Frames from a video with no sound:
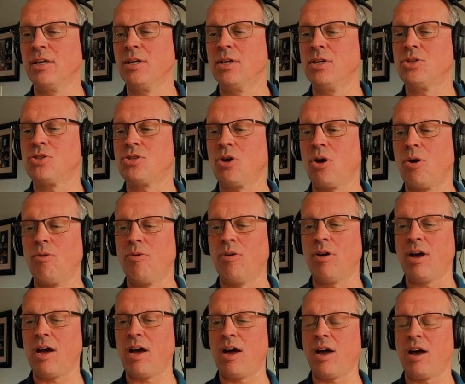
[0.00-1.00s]
So,
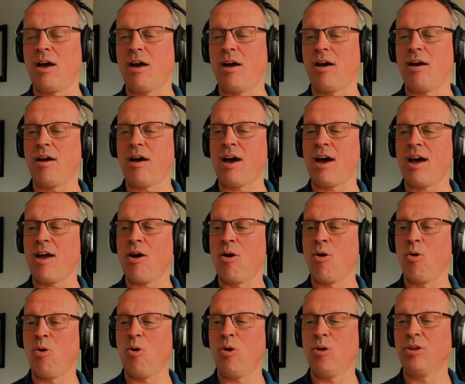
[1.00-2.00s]
I
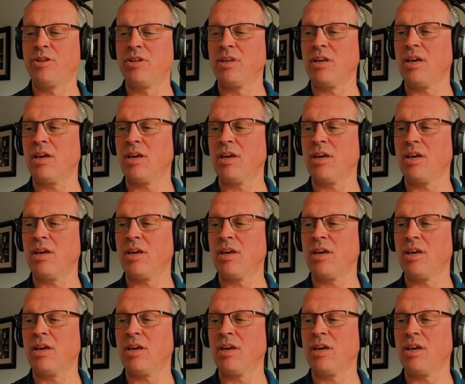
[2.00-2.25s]
hold